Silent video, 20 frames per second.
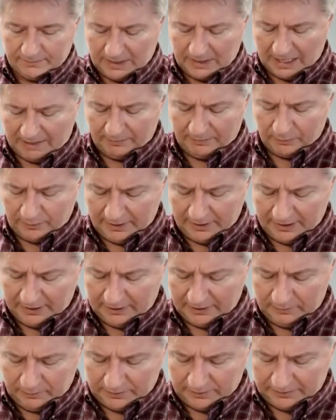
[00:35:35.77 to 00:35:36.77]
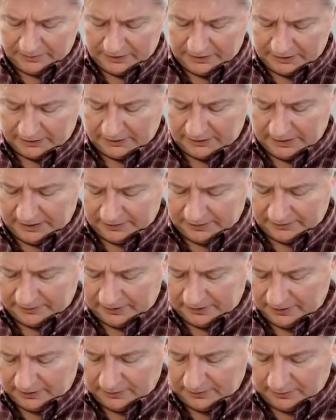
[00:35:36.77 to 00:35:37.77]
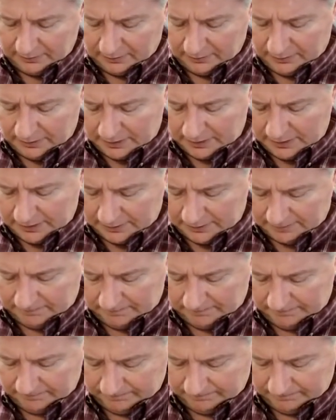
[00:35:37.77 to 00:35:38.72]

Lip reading: operated with just a single